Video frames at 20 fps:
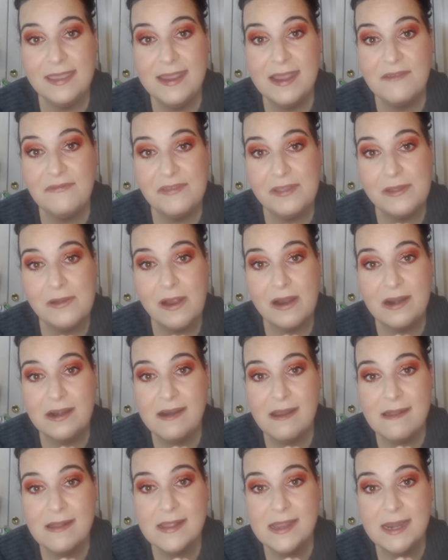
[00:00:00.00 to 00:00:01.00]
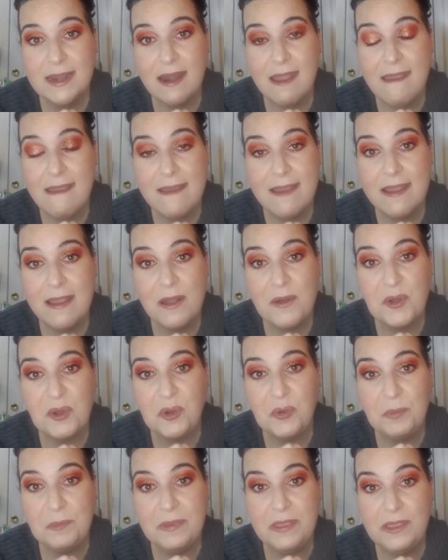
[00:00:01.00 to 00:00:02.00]
if you are not, I
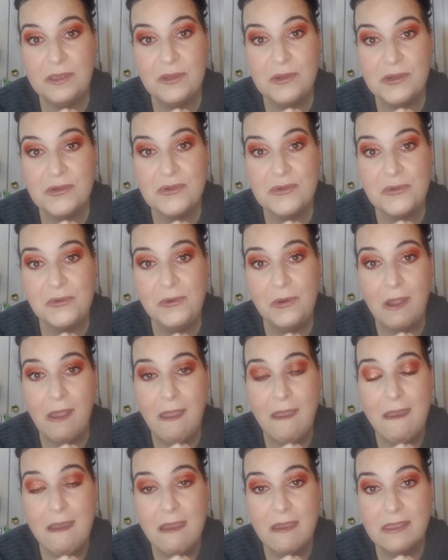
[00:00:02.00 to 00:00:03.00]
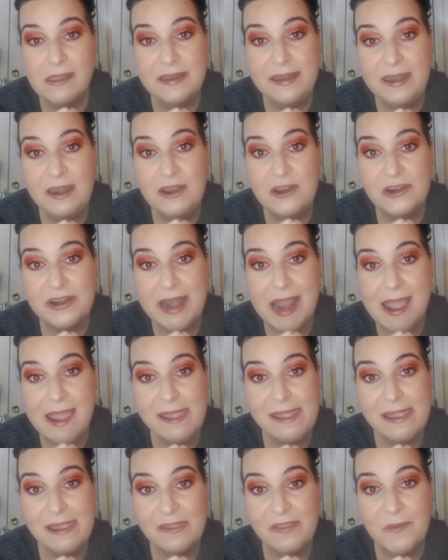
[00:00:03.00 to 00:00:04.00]
hope you your
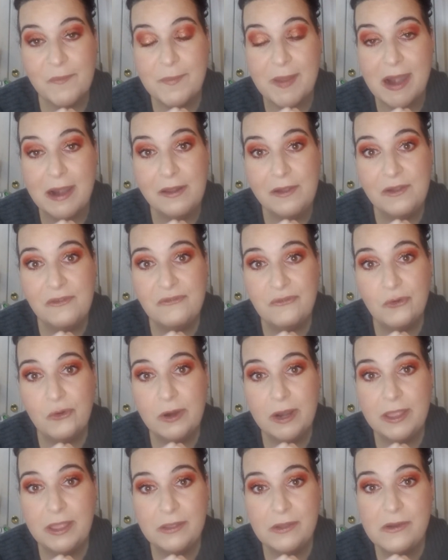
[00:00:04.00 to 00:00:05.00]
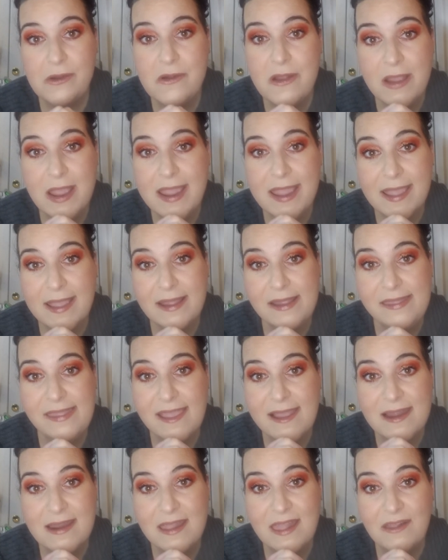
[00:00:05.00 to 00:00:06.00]
day gets better for you and
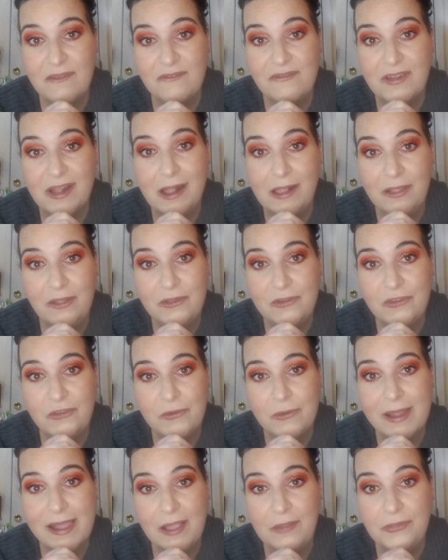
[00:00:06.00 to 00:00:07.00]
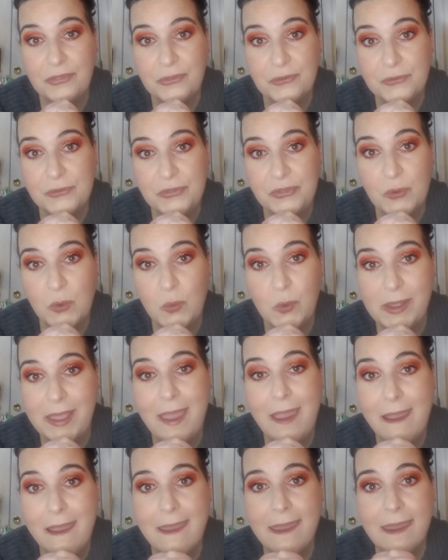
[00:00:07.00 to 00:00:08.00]
that it follows you out through the
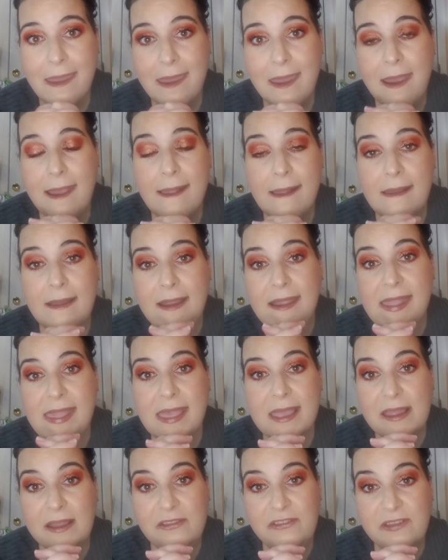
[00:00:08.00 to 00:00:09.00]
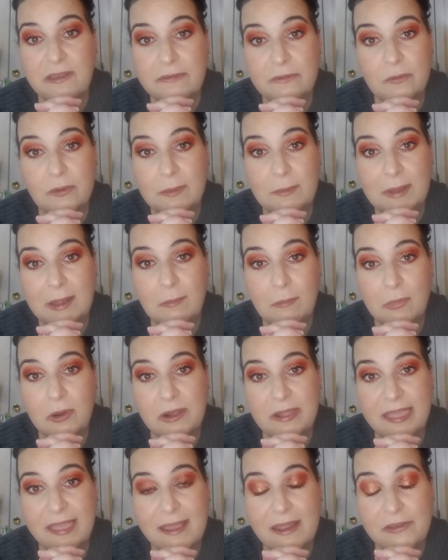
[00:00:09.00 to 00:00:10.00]
week. And just remember
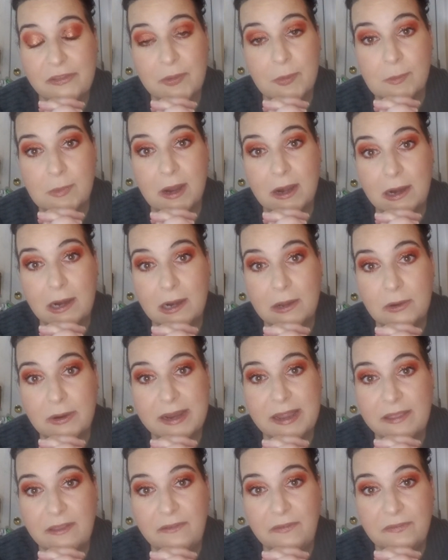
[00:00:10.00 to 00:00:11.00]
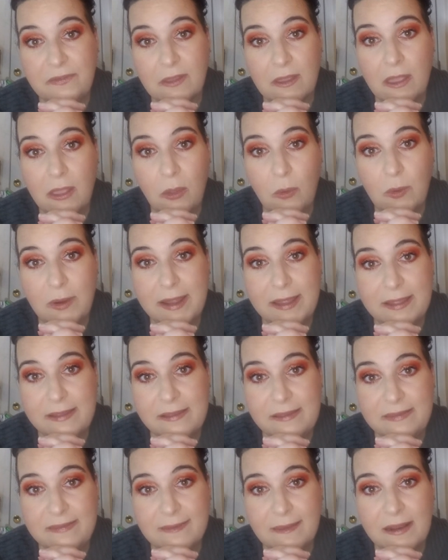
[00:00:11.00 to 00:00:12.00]
that tomorrow is
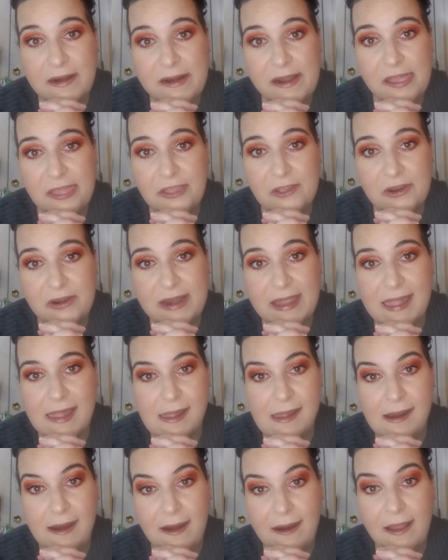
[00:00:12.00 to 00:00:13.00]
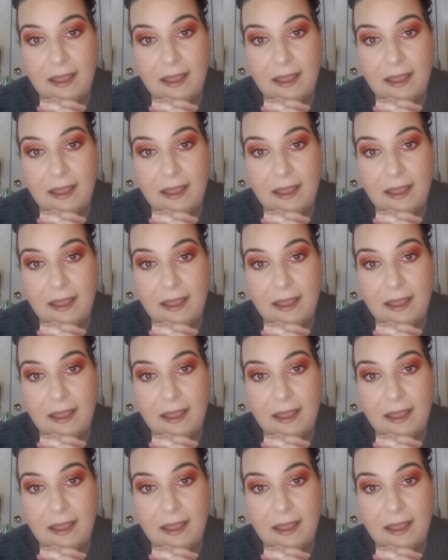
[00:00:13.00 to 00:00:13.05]
always another day.